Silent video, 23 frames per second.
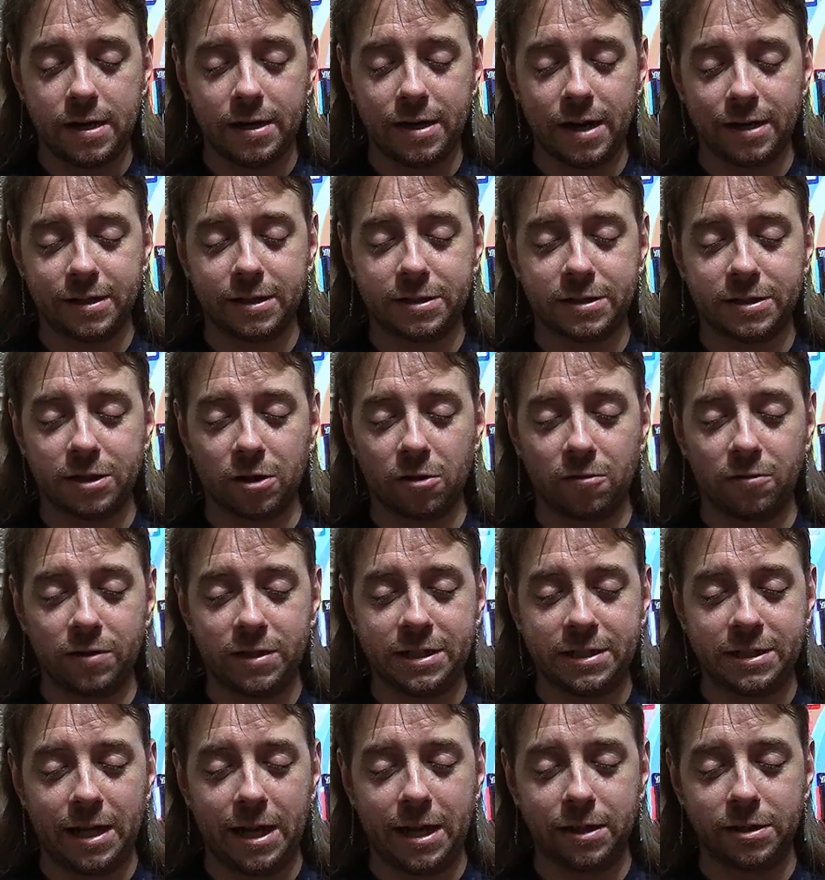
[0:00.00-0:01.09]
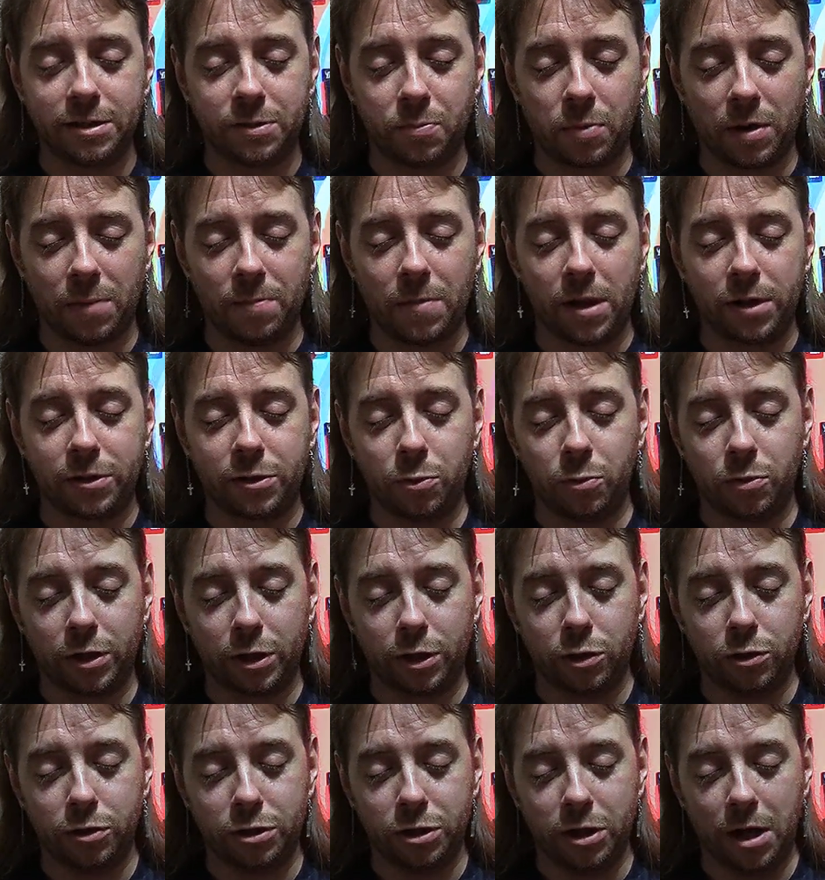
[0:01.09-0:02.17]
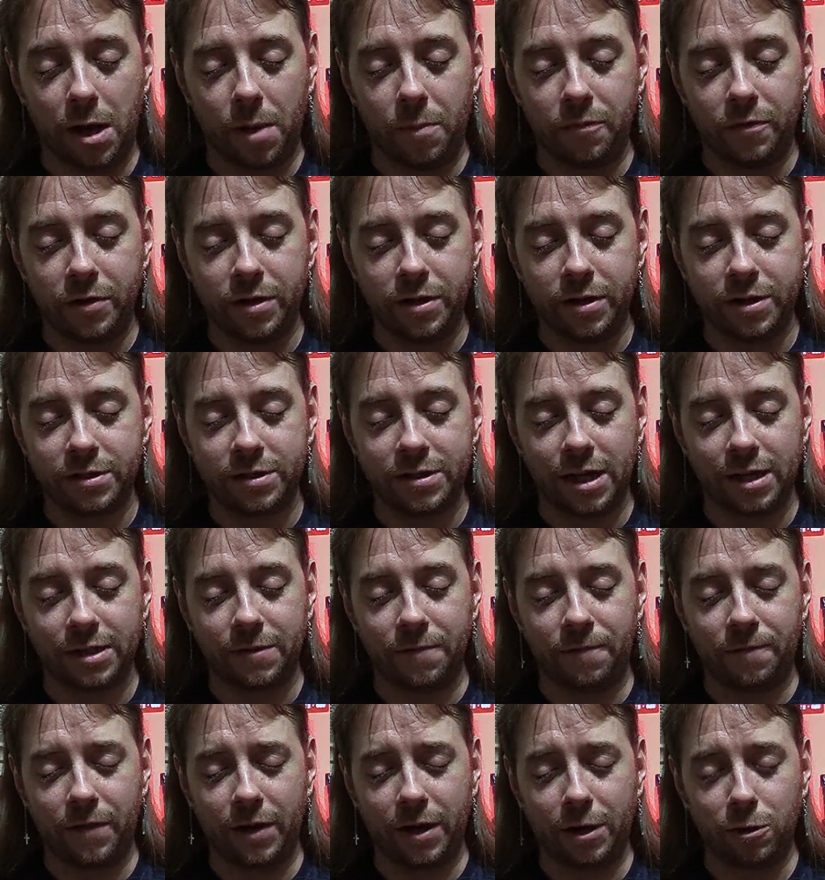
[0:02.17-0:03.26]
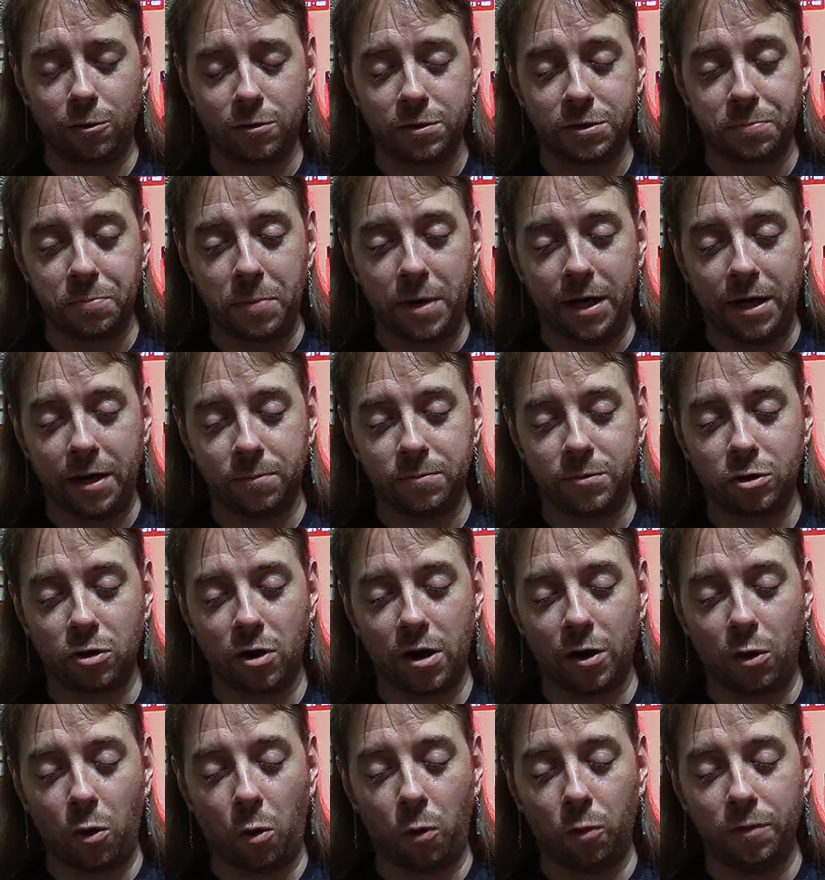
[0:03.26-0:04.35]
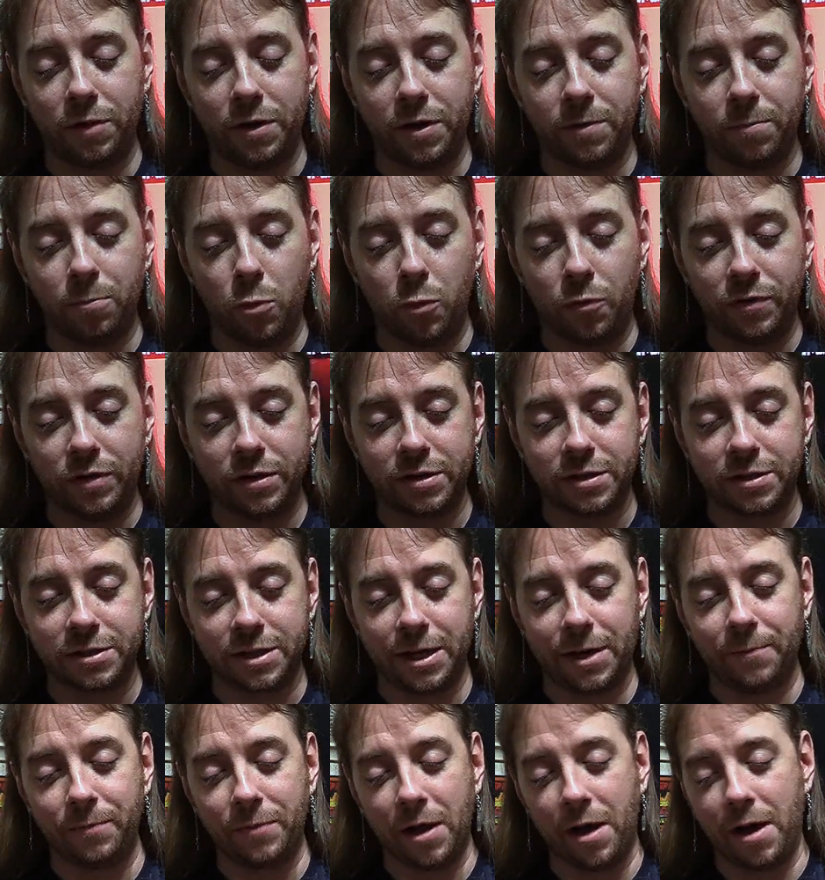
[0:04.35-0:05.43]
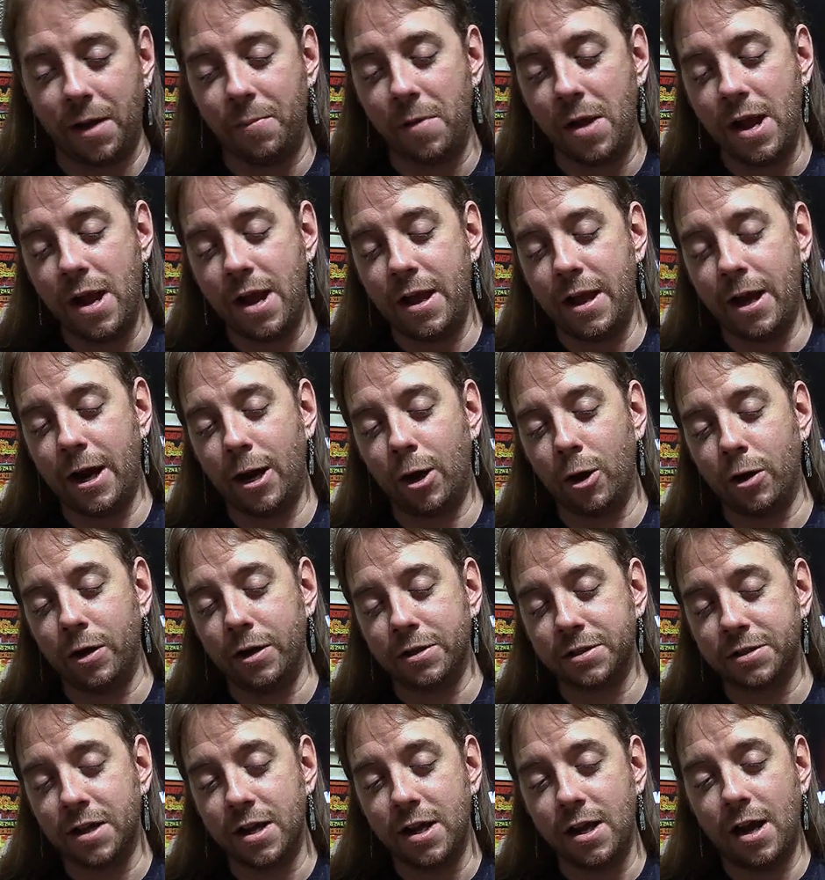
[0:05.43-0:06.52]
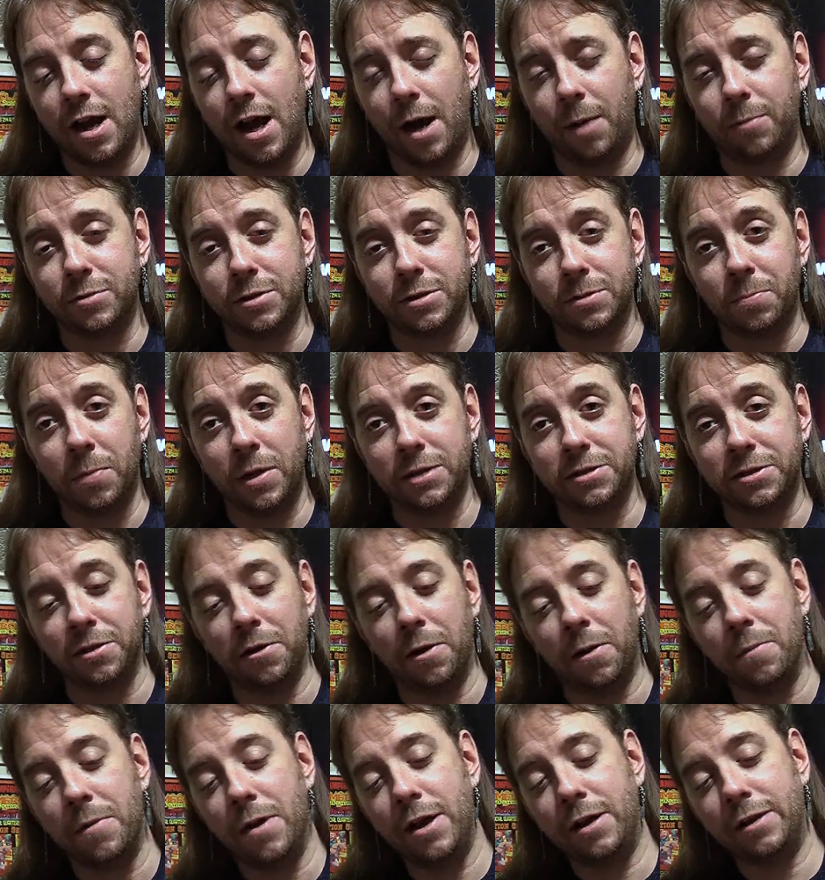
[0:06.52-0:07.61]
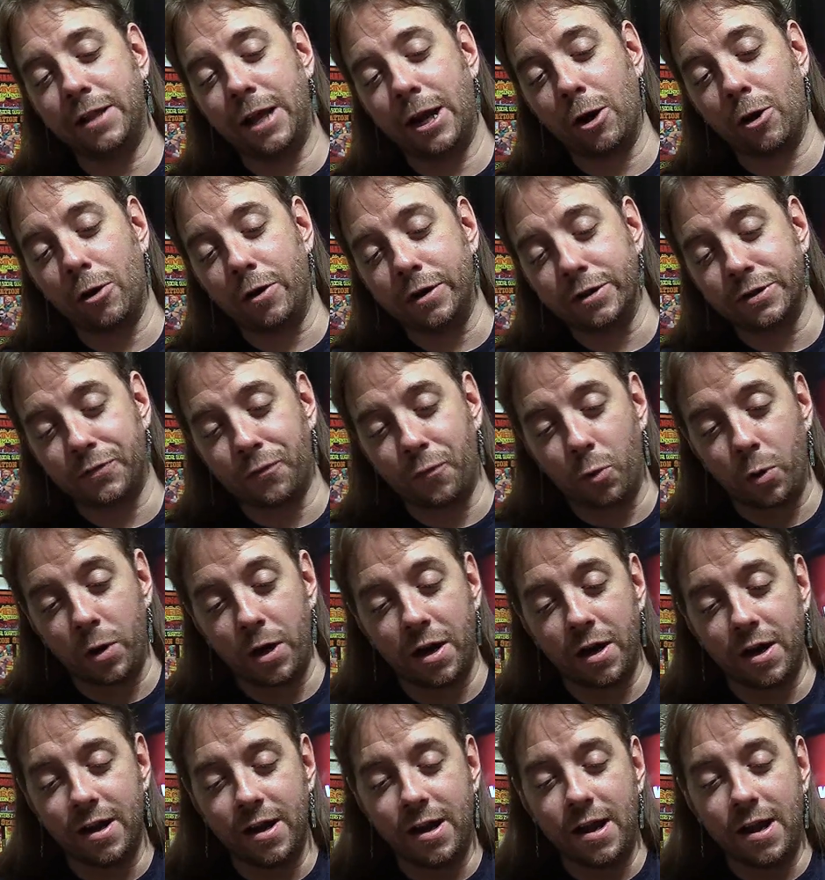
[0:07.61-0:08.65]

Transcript: Not necessarily stands, but I'm not doing a good job of it. It's not the figure, it's me. I'm trying to hold it and move it at the same time. There it is. I'm just messing up. There it is for you.